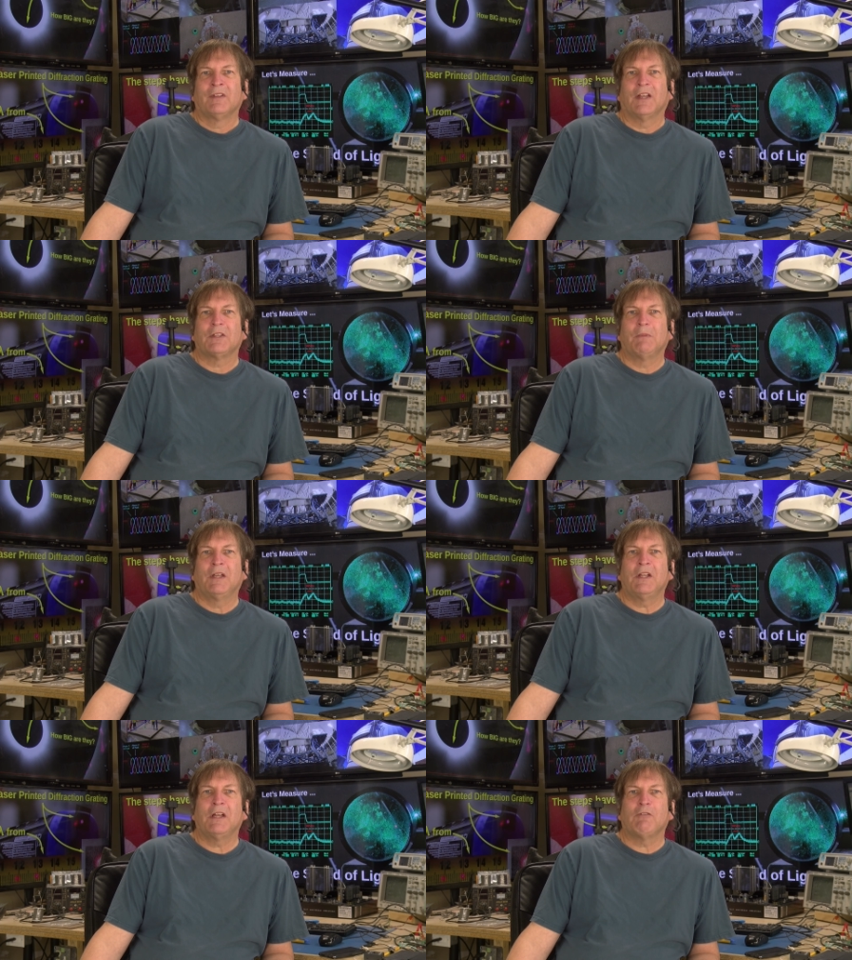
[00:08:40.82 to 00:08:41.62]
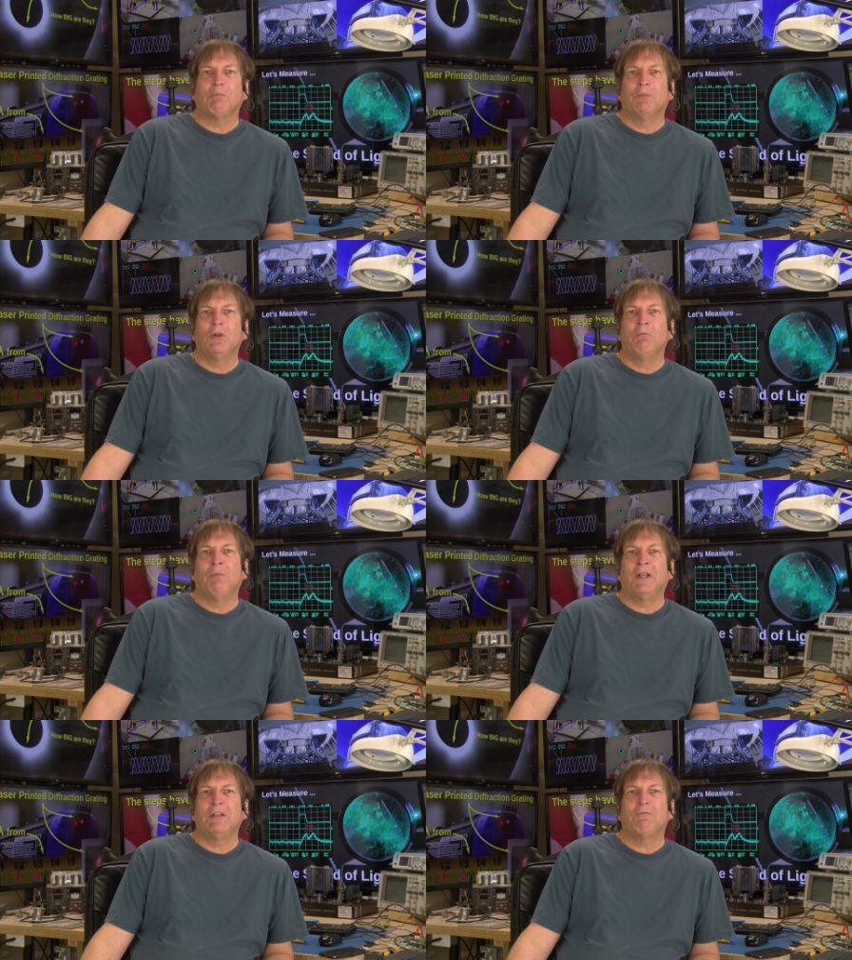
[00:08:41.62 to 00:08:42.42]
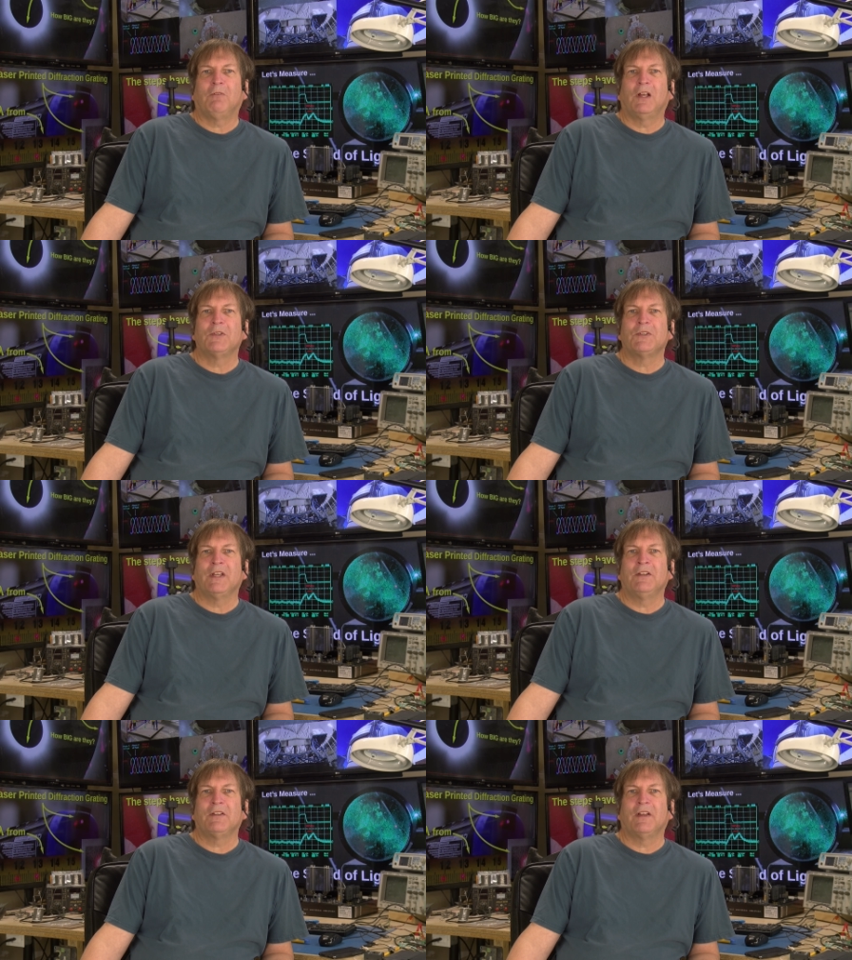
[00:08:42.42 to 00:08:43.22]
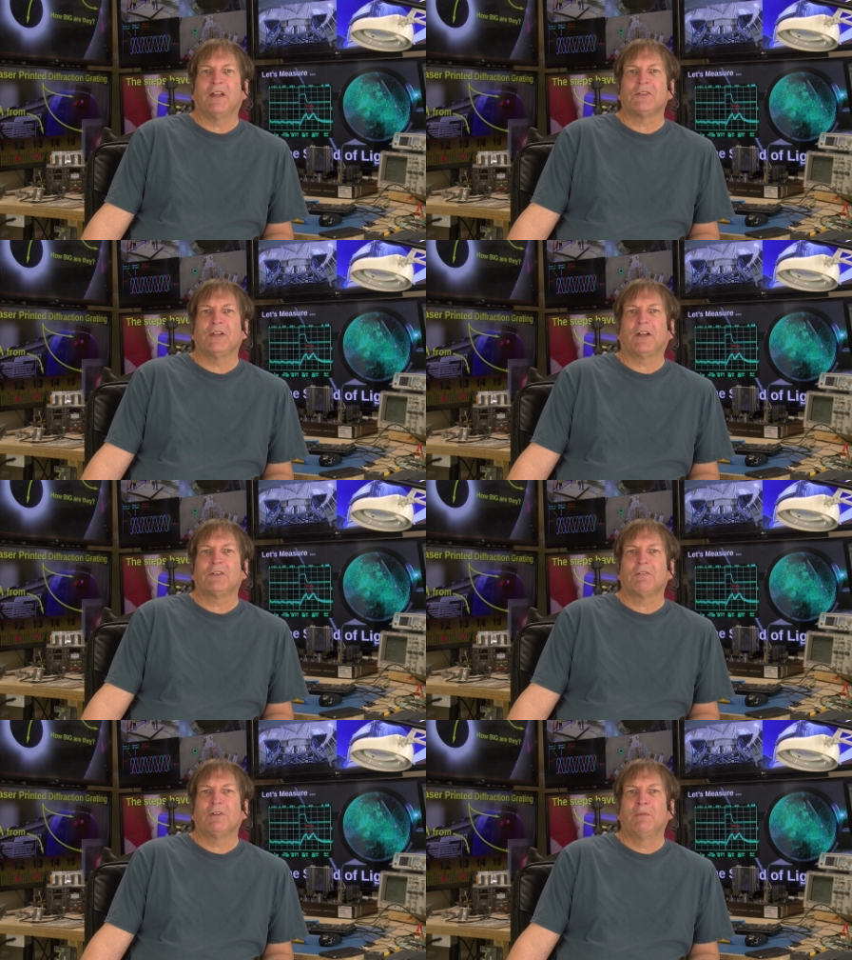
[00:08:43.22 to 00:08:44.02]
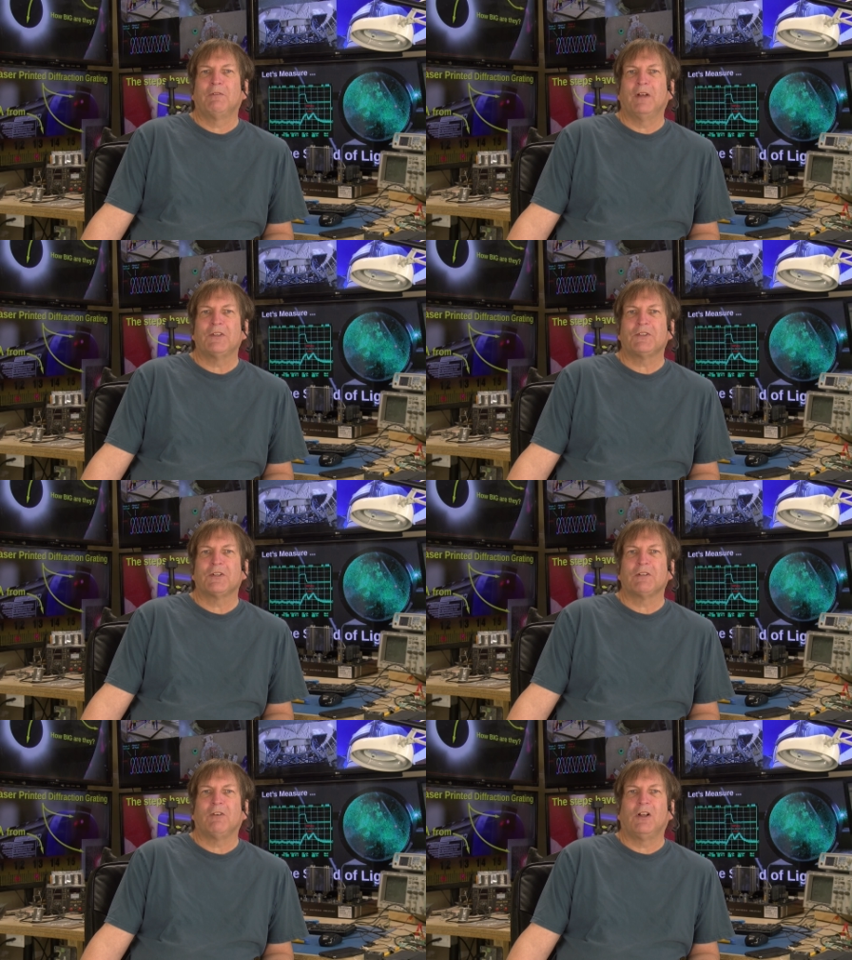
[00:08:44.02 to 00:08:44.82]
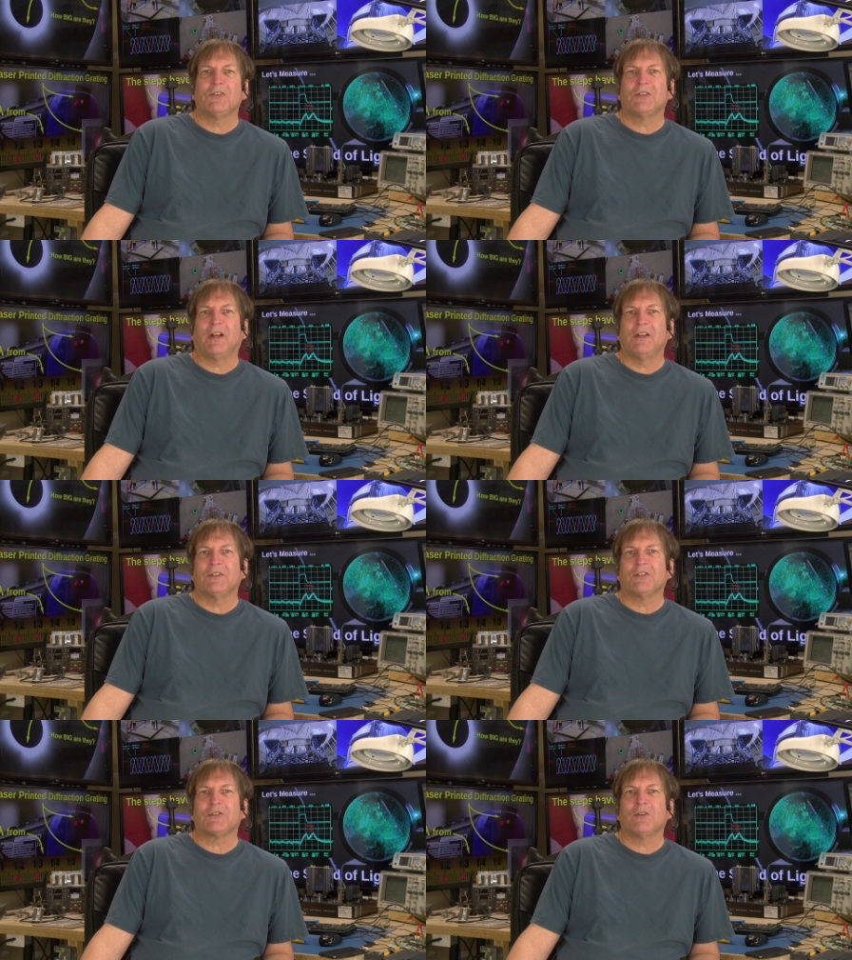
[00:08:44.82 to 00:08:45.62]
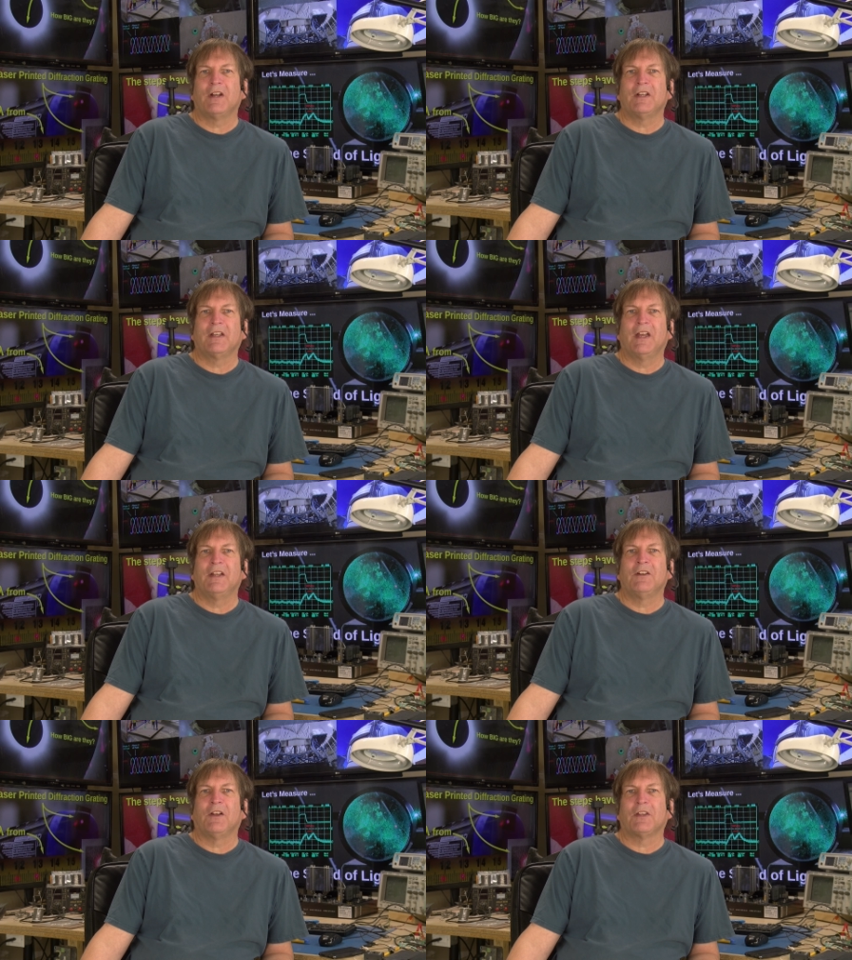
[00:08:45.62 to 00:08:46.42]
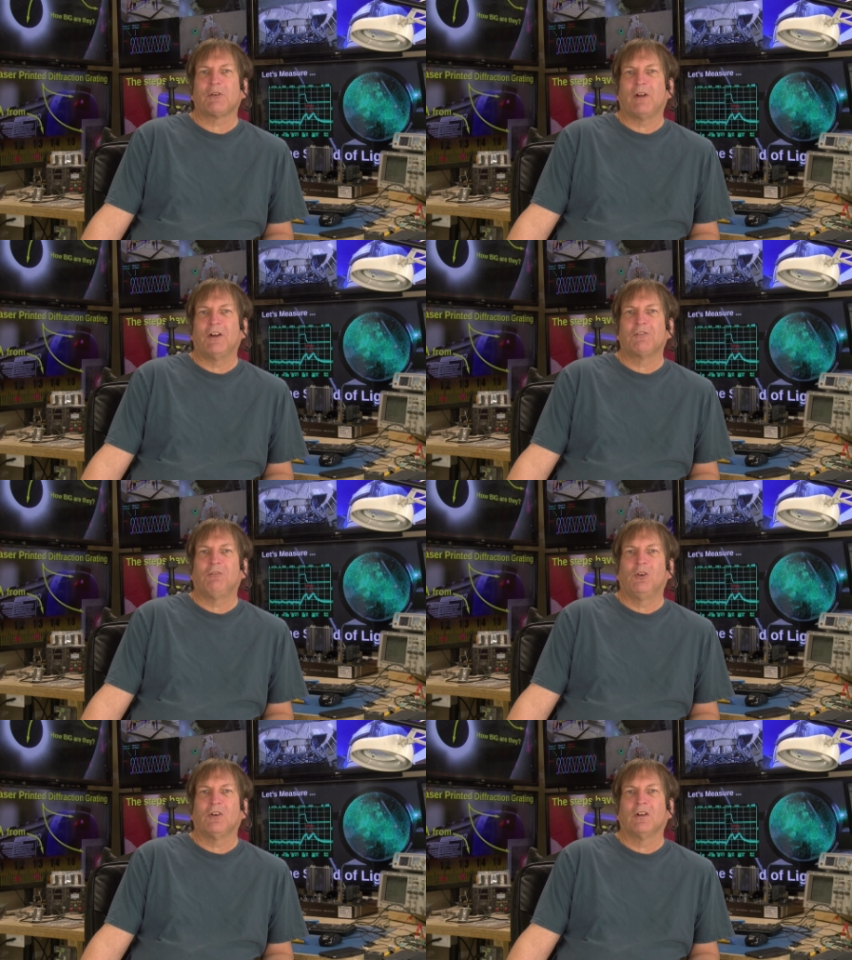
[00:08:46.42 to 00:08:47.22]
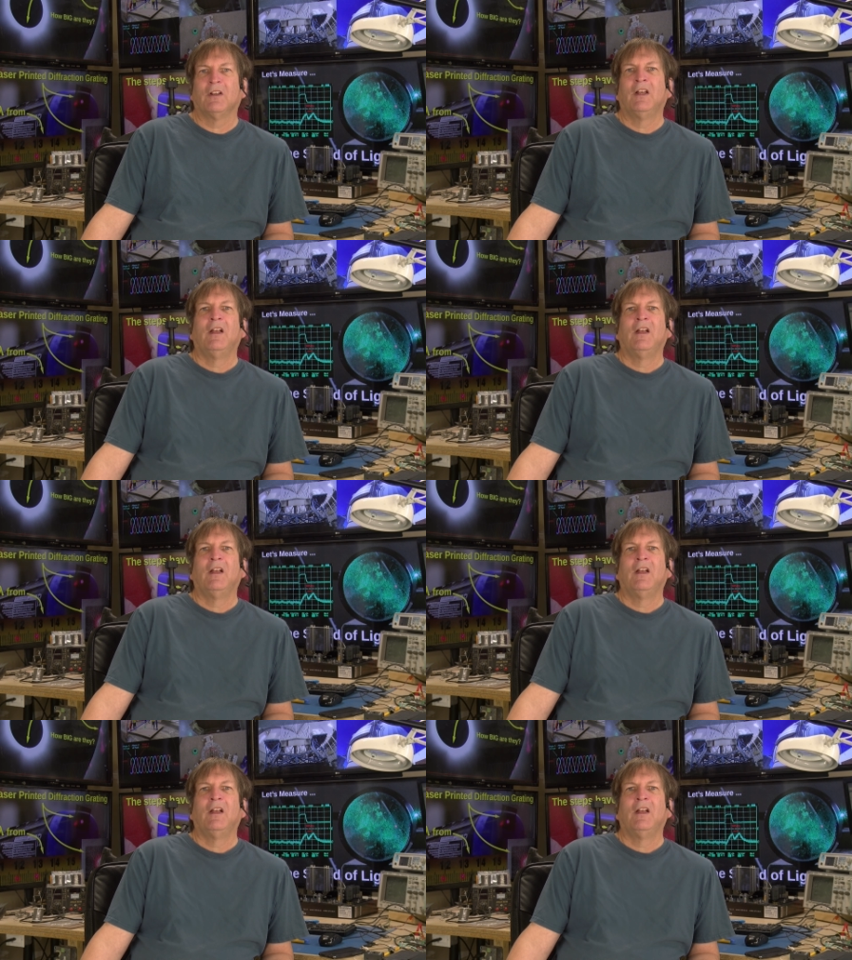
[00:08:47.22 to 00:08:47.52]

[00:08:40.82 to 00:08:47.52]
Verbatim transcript: At the beginning of a boom, money floods into that sector from investors of all sizes trying to get in on the ground floor.